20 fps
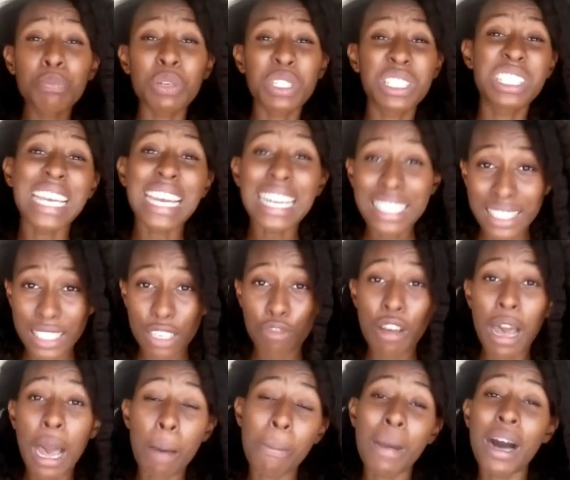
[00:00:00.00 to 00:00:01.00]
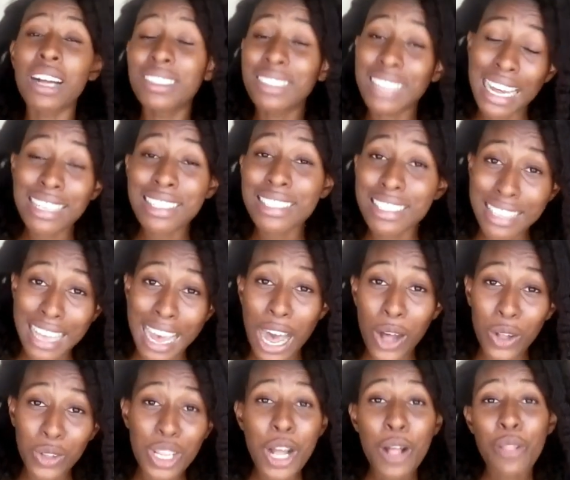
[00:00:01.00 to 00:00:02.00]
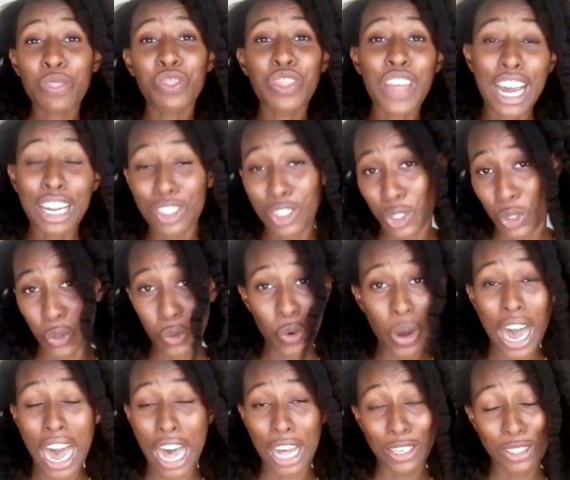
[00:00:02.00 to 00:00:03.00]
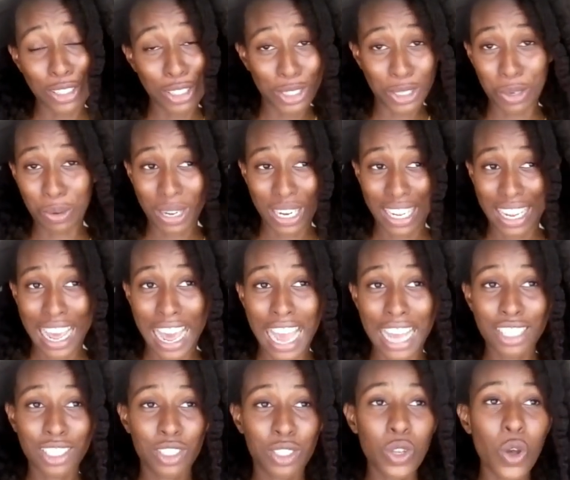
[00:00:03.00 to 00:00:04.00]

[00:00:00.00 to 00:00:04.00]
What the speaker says: then you should know that there is nothing protective about that style